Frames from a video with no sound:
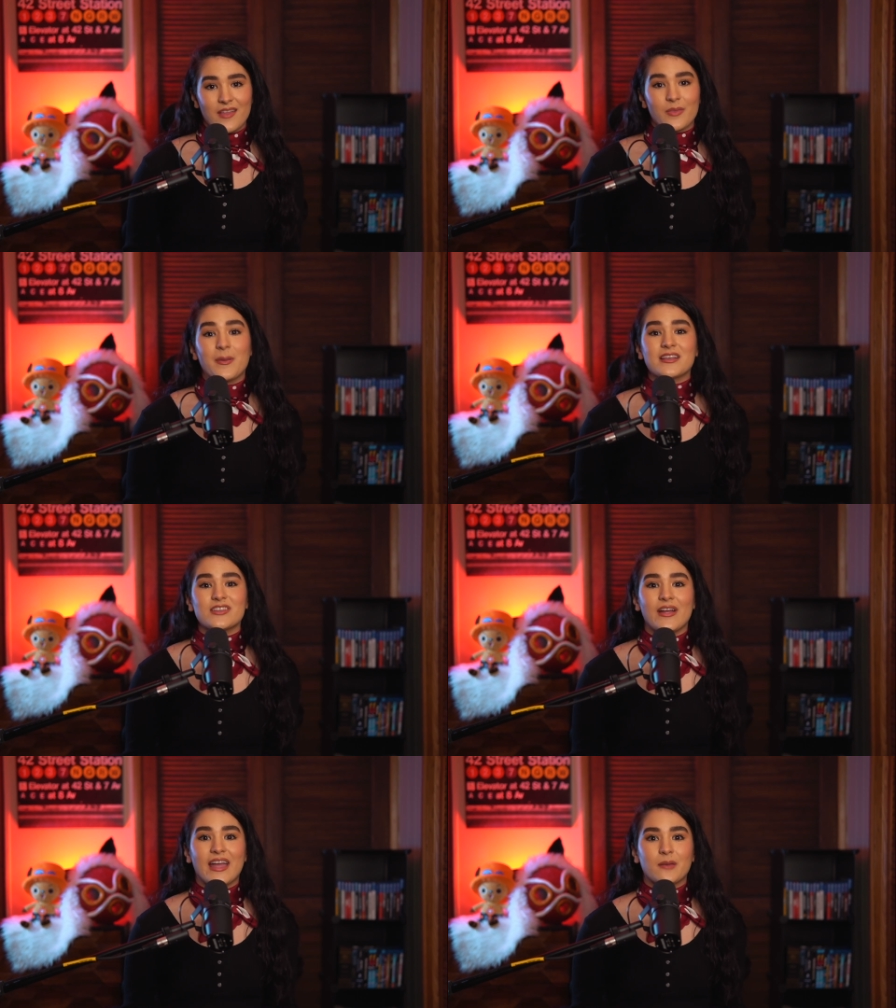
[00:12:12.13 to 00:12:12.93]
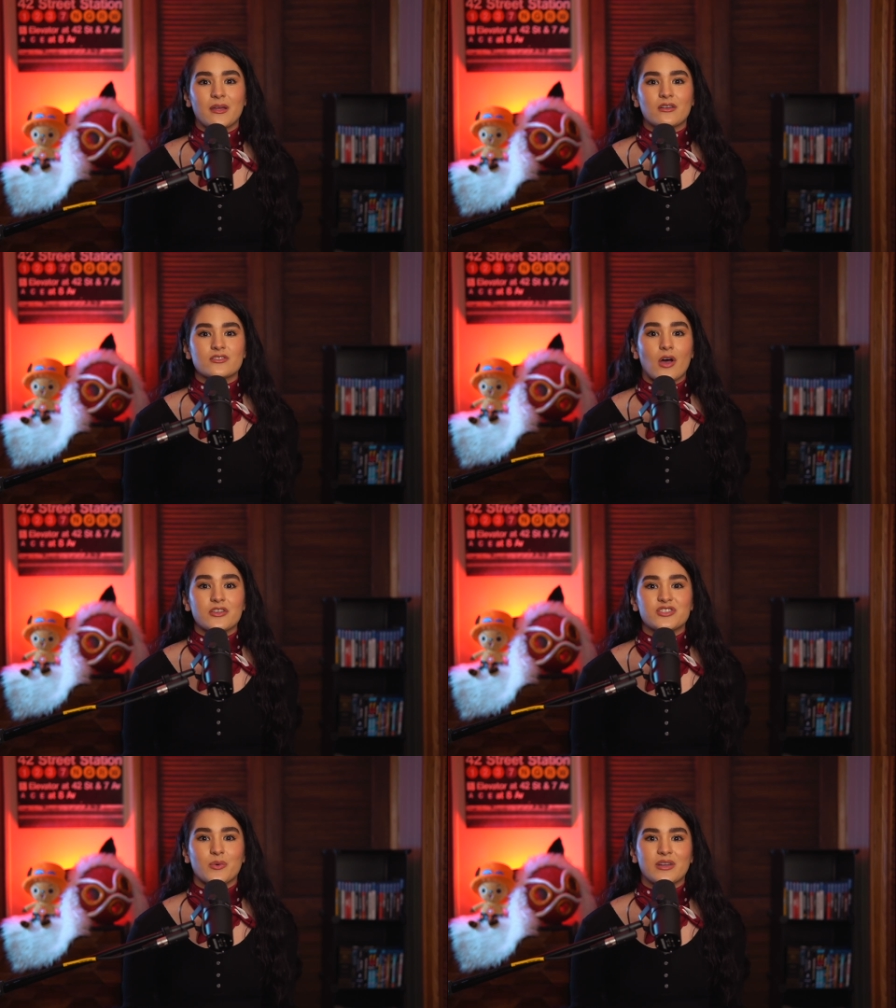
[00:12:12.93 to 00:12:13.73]
Pixar animators
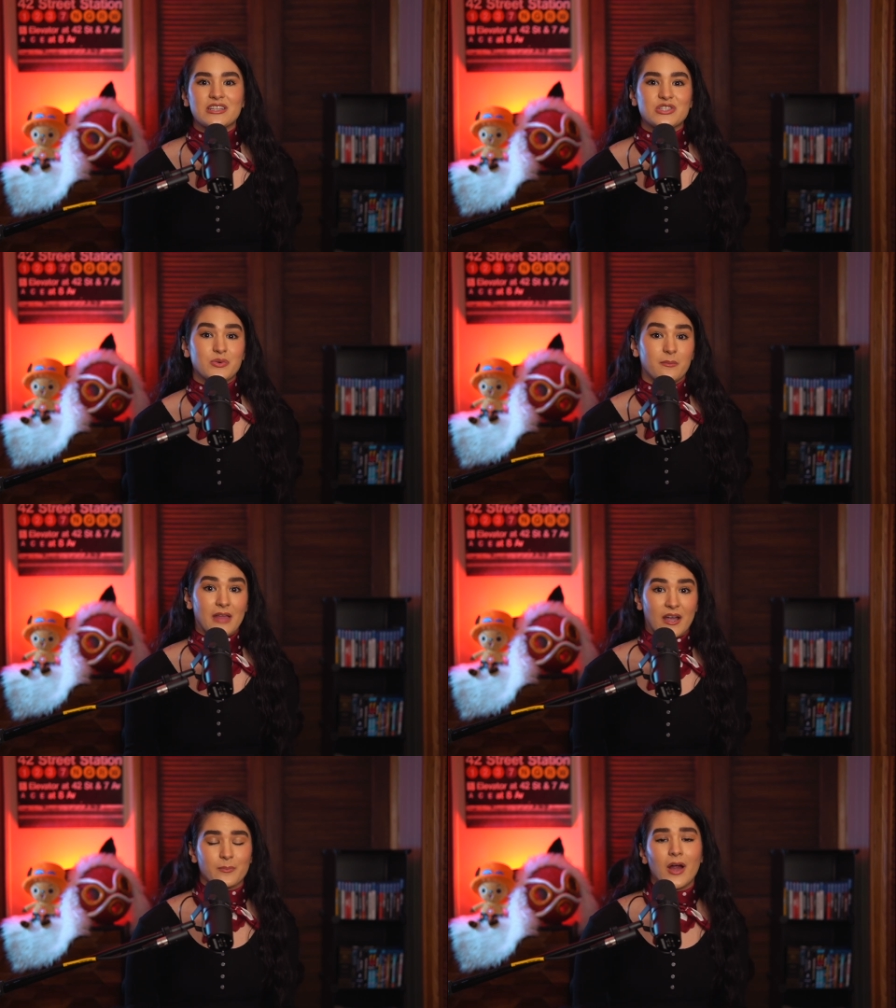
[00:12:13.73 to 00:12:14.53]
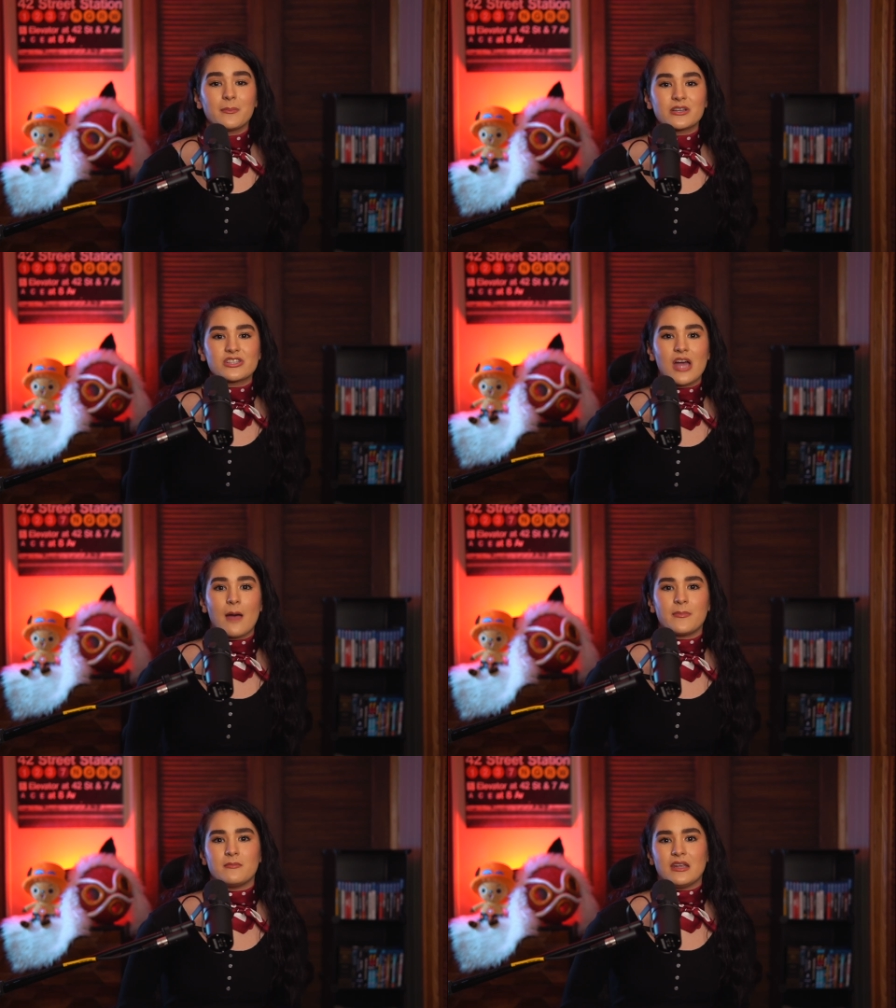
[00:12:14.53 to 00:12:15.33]
also went into a black barber
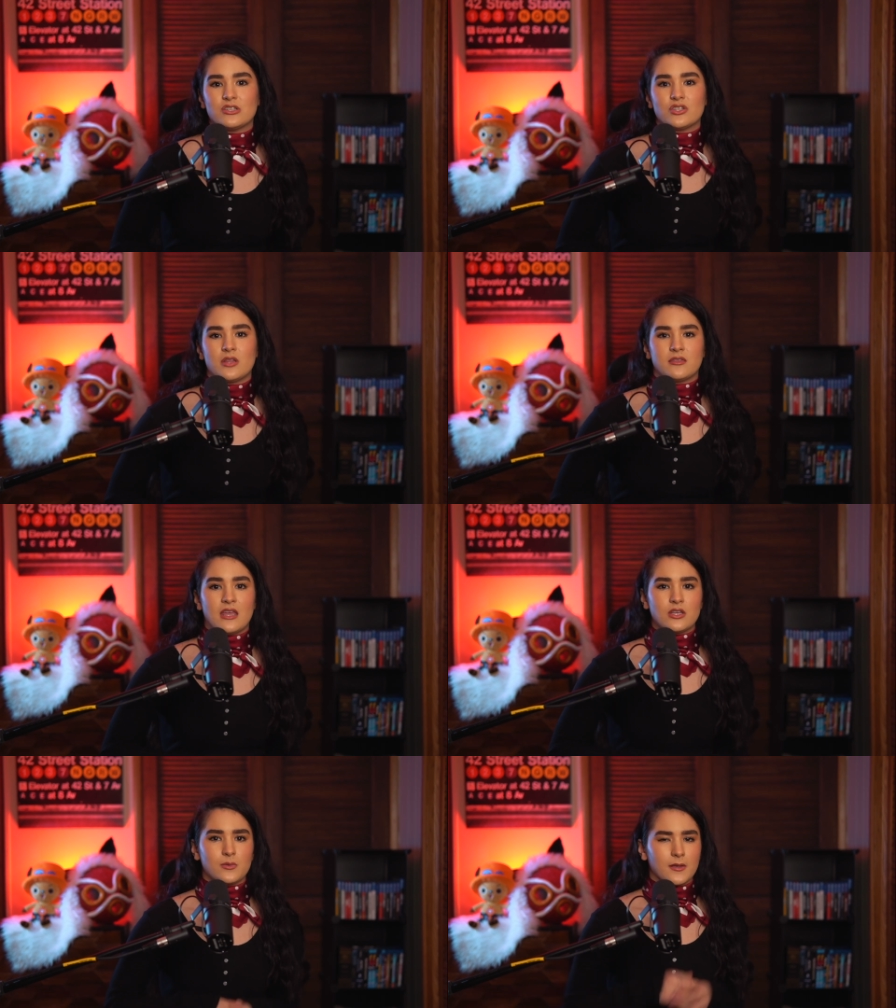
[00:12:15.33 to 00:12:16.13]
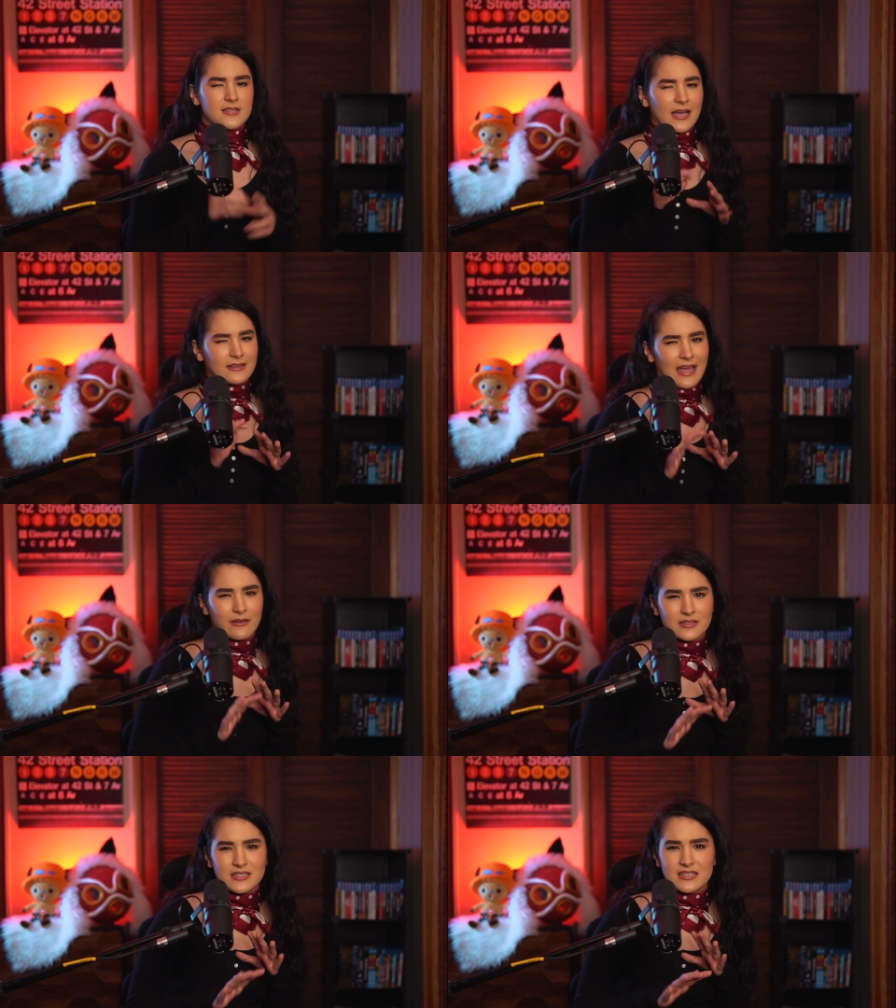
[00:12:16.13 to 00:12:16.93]
shop and made sure that they knew exactly how
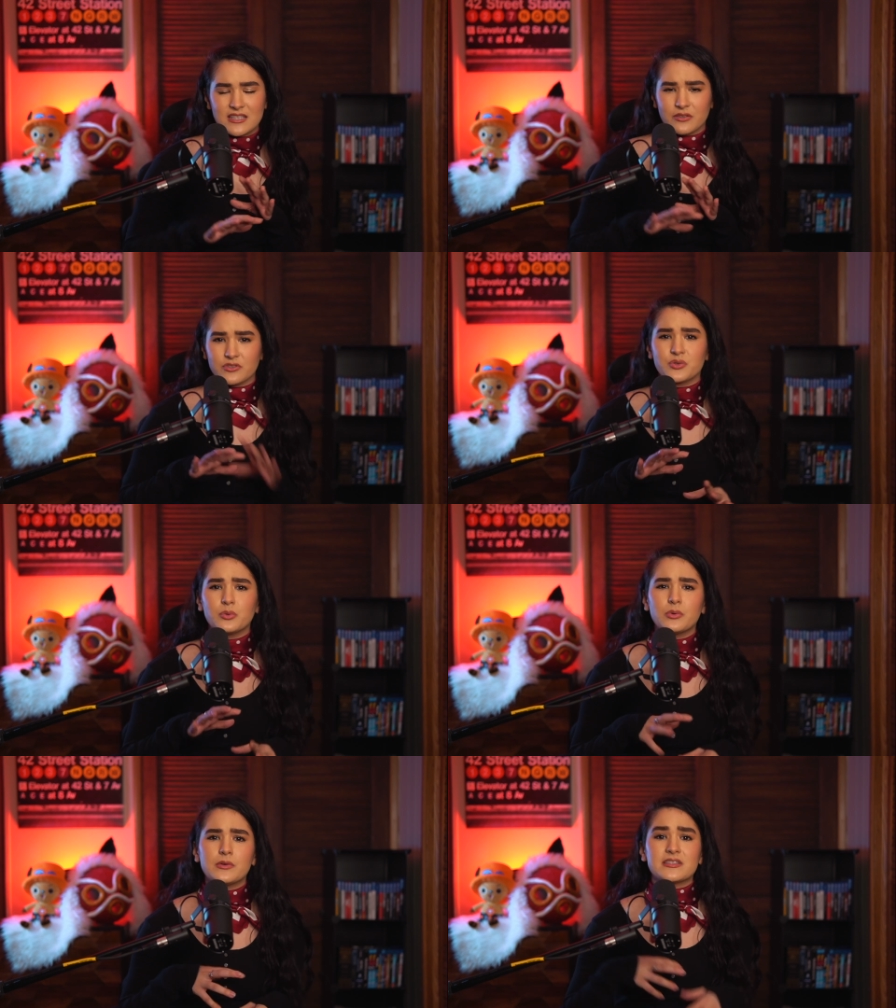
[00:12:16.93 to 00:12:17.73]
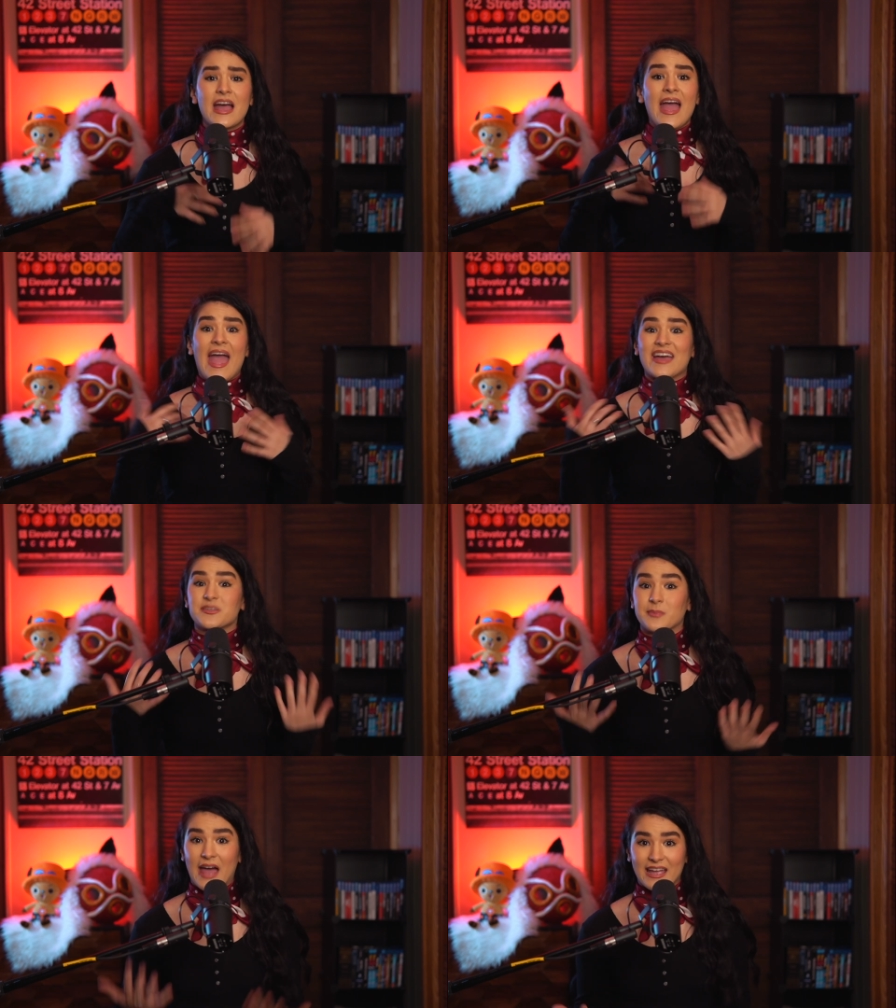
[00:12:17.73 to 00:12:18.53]
to detail tools
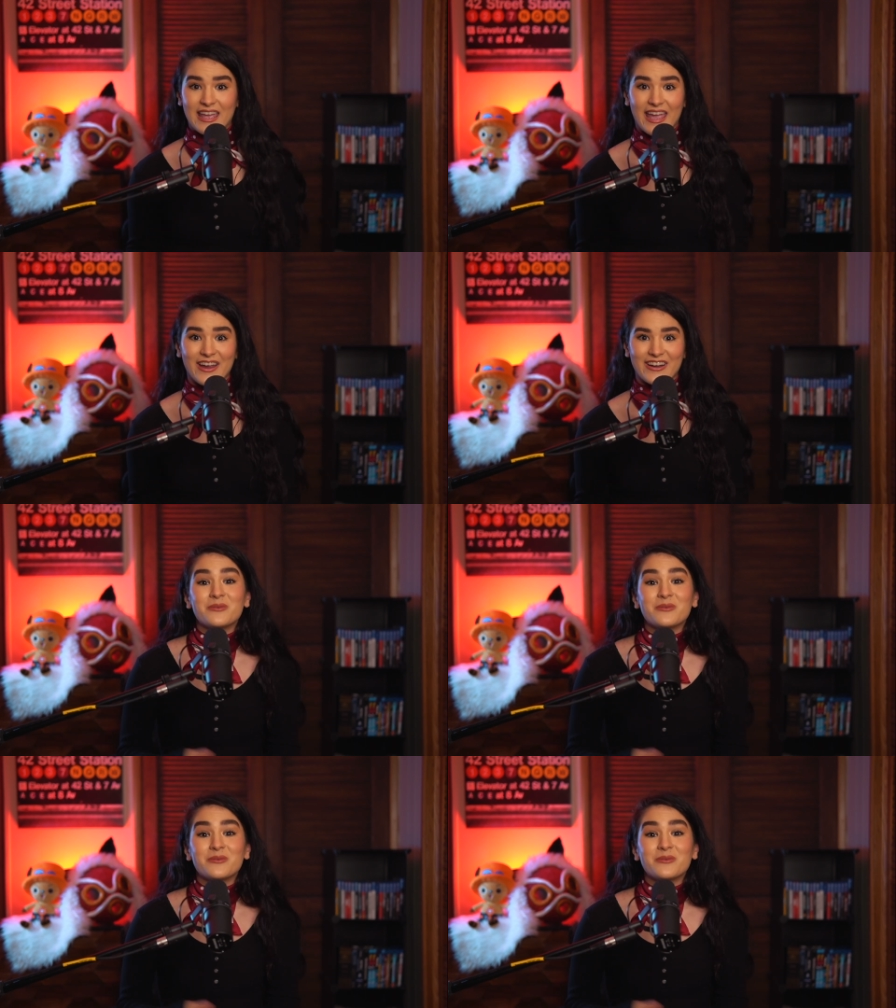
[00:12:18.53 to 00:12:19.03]
and black hair.